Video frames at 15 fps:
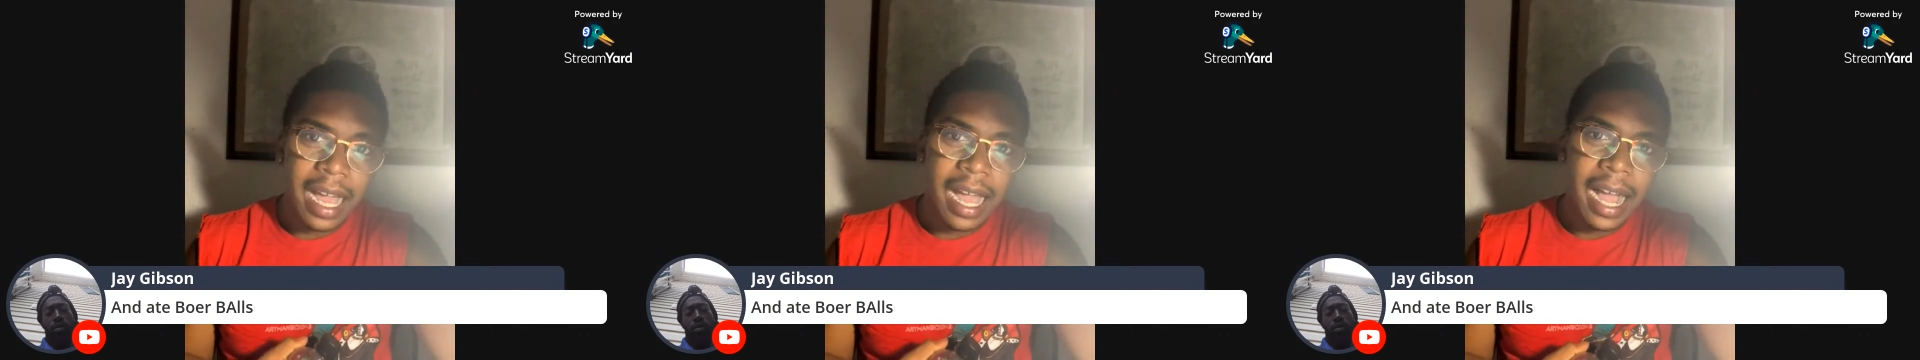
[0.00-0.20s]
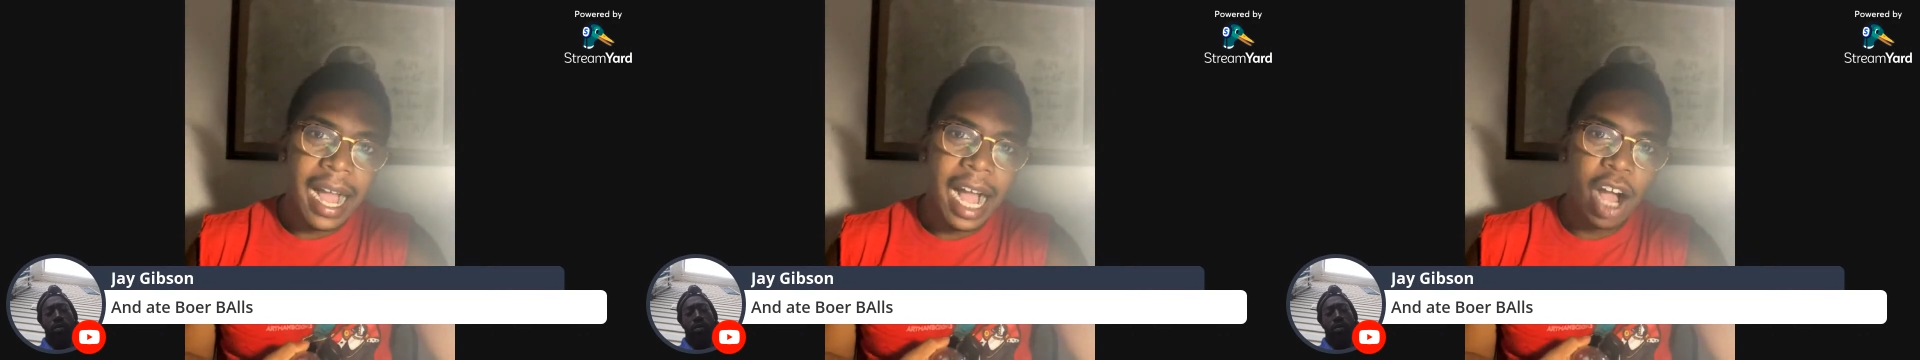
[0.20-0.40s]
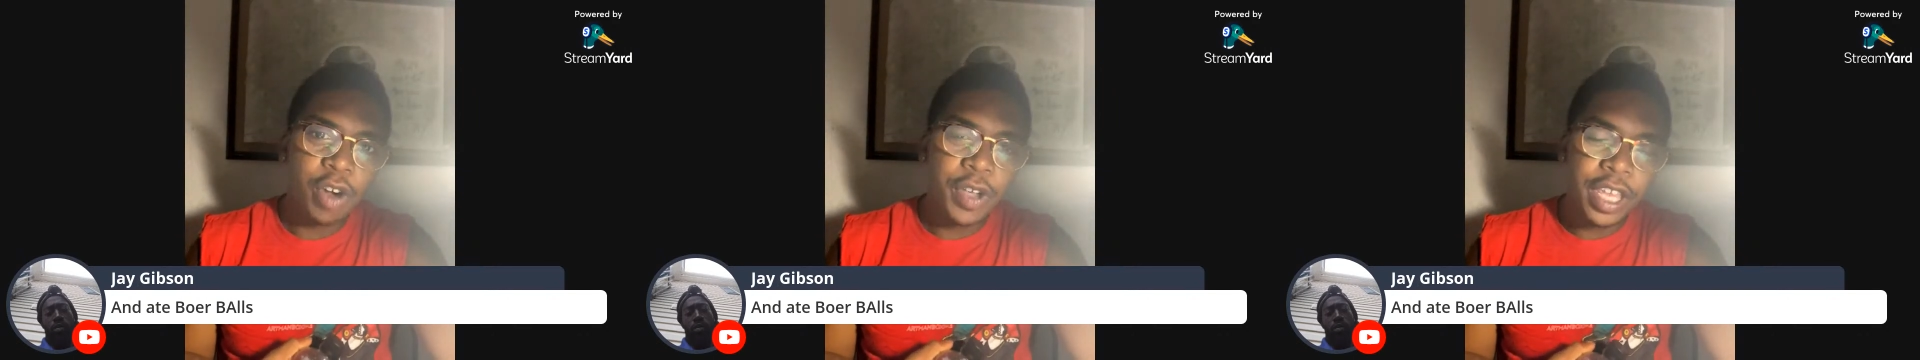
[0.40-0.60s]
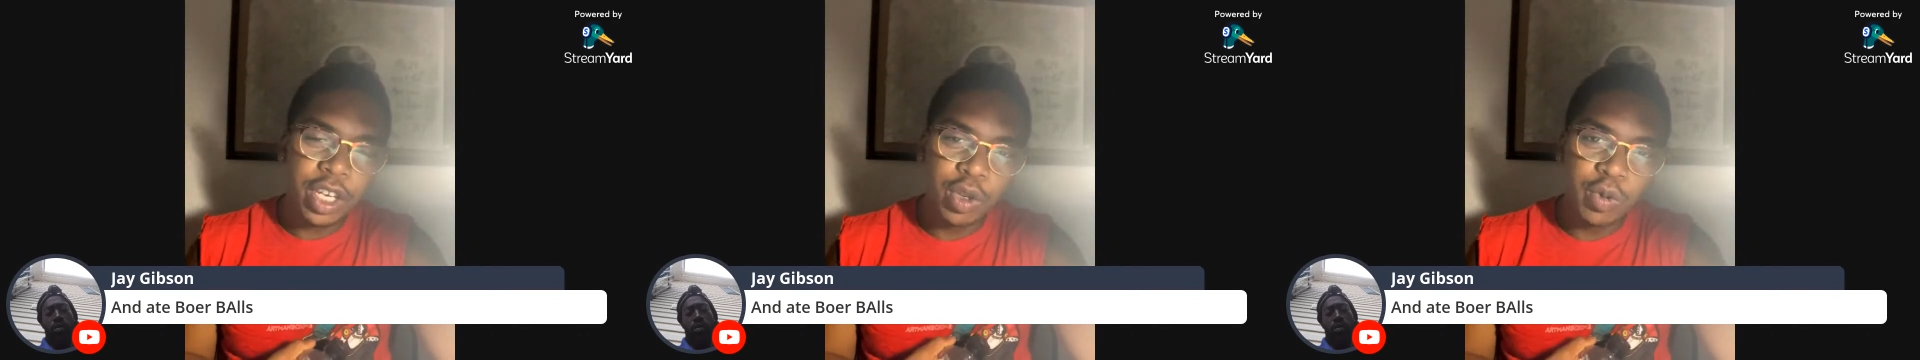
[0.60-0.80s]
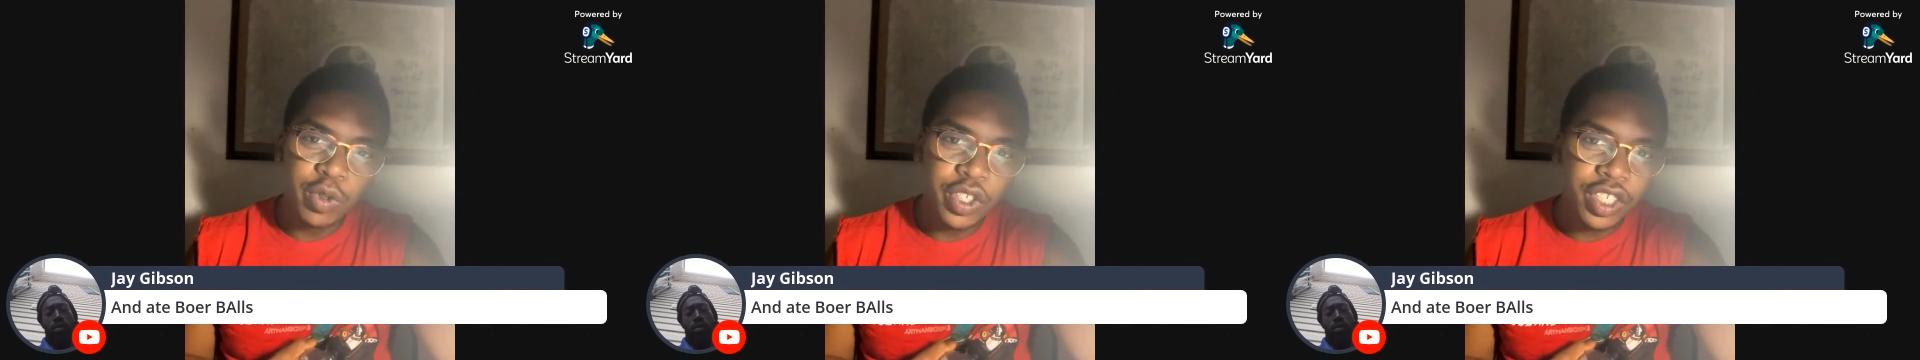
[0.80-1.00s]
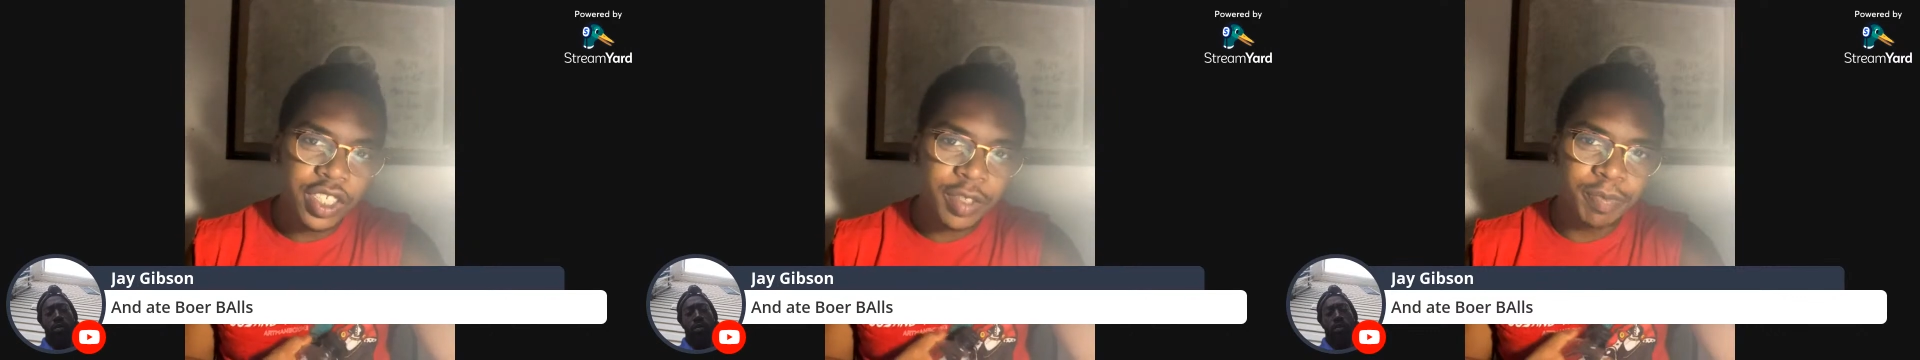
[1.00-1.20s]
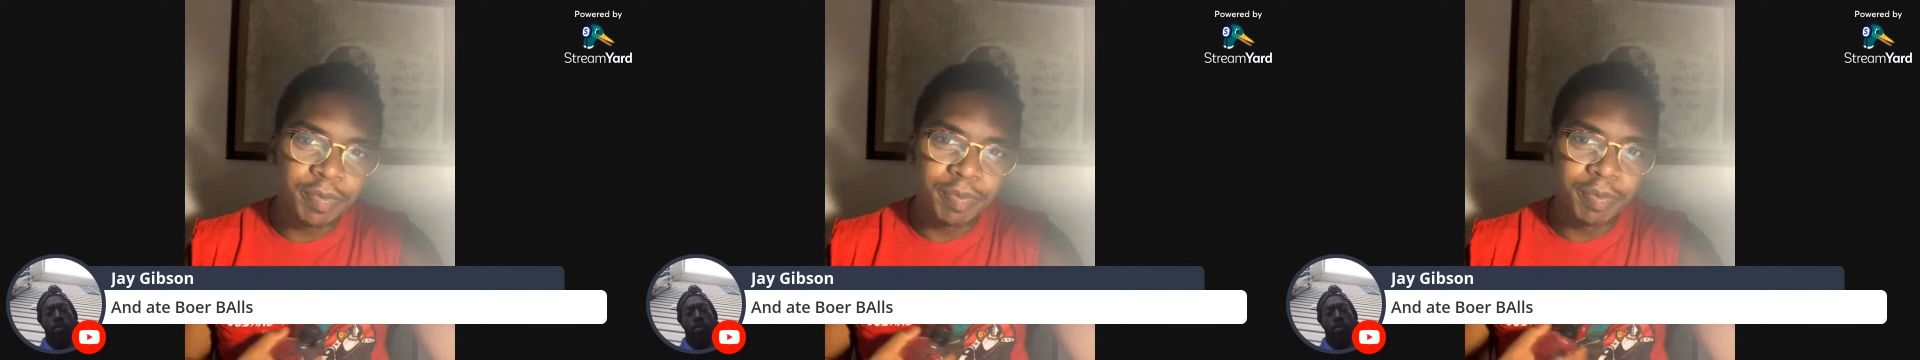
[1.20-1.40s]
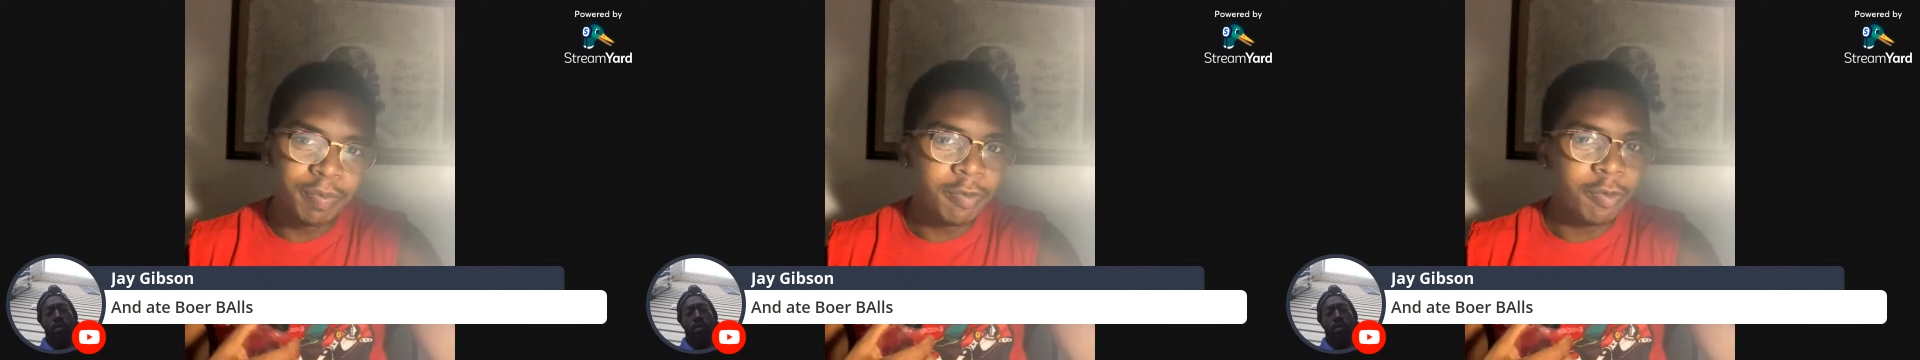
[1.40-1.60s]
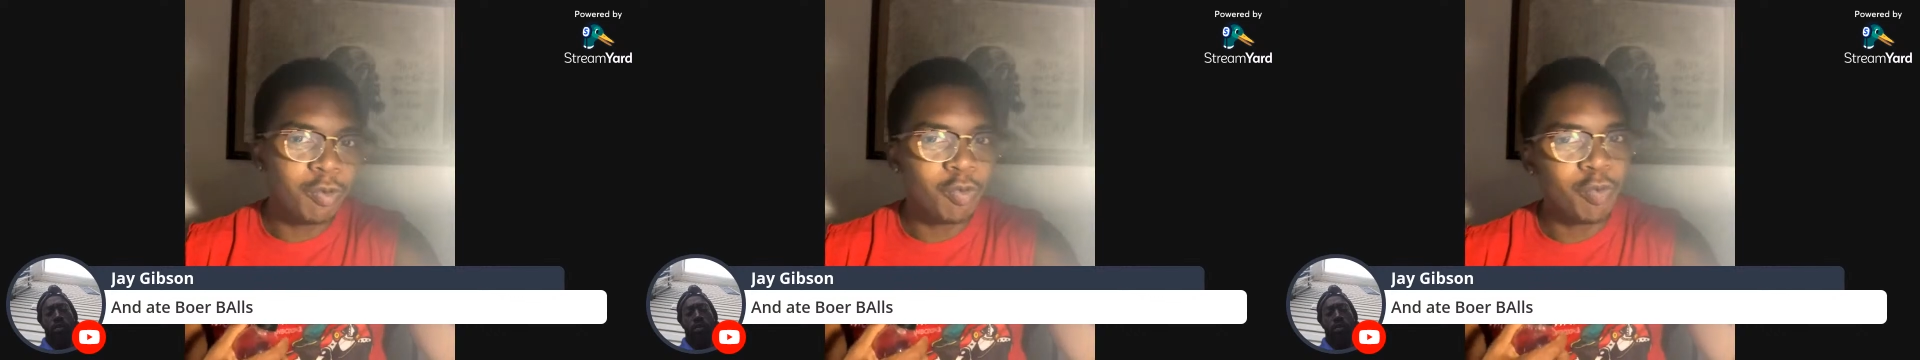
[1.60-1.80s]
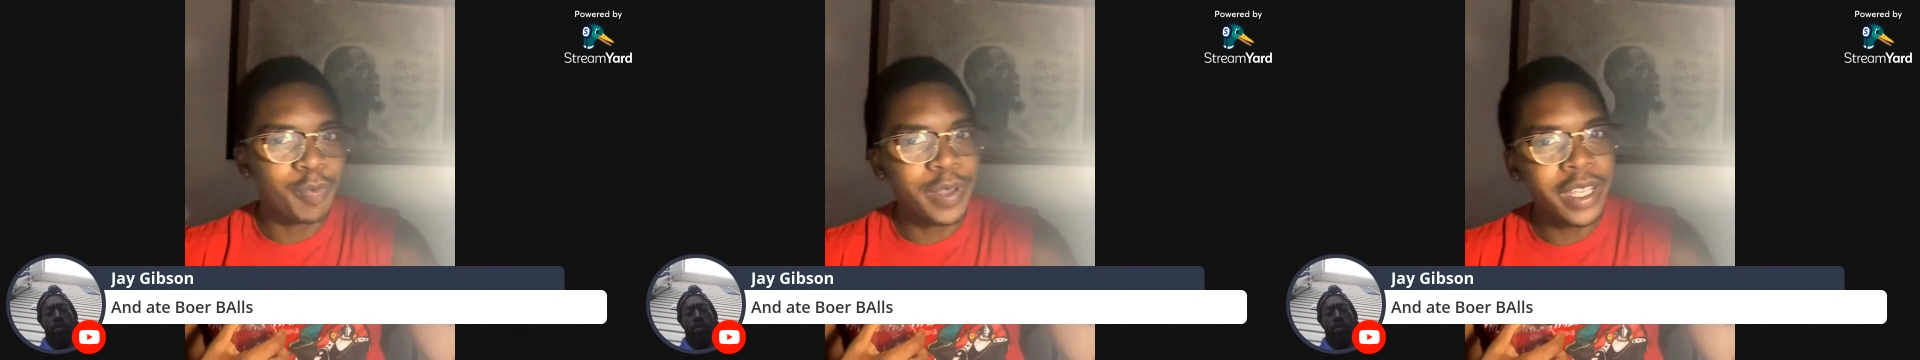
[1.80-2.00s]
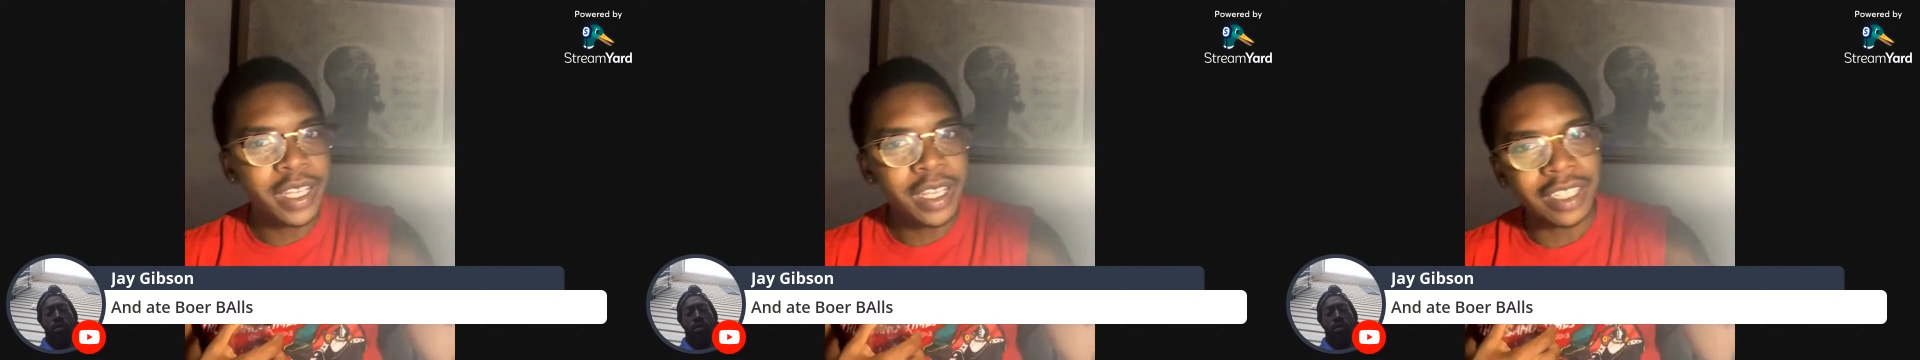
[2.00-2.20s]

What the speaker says: how can you just be